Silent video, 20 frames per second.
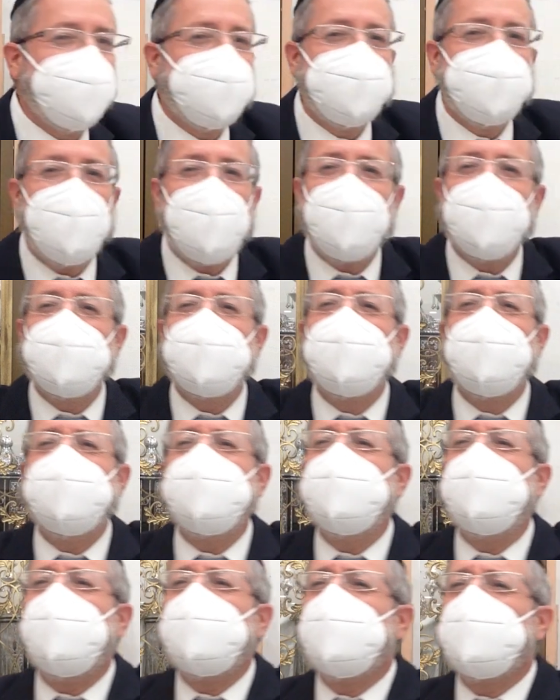isn't
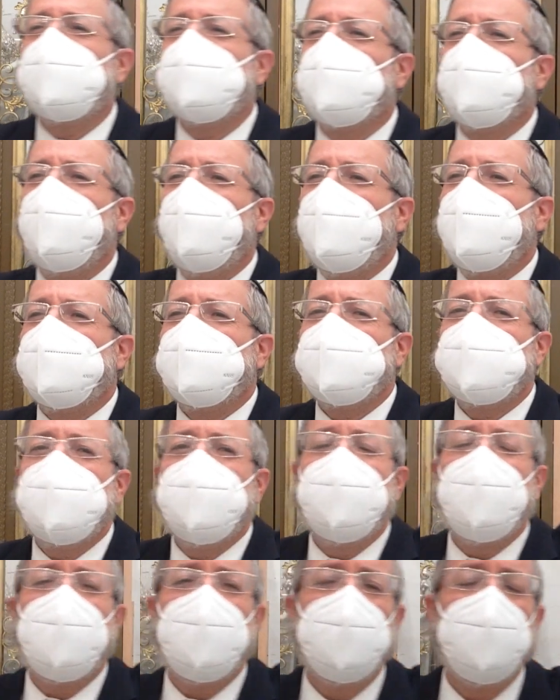that the sweetest
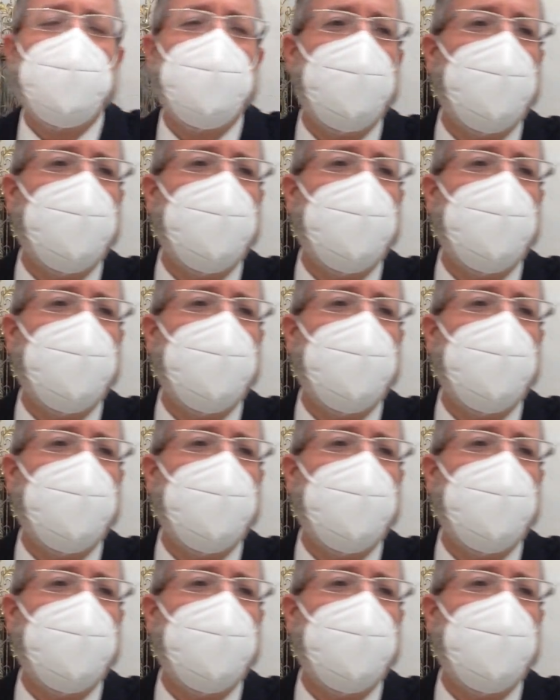simcha in the